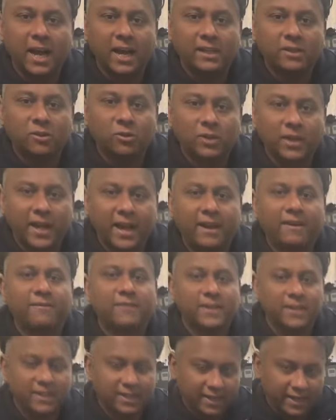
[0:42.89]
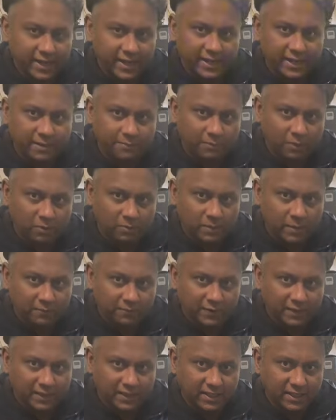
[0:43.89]
I don't have any problem
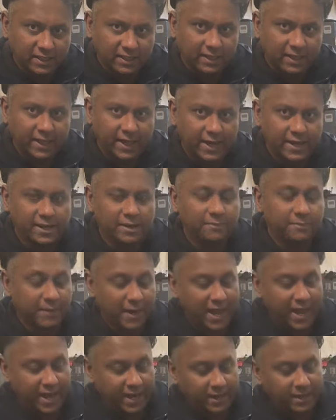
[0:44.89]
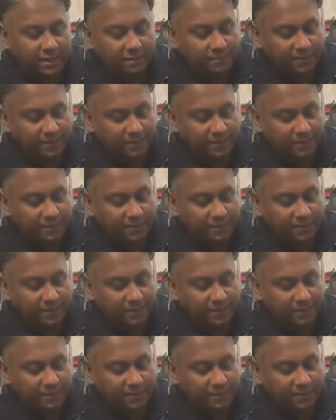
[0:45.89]
with any brand.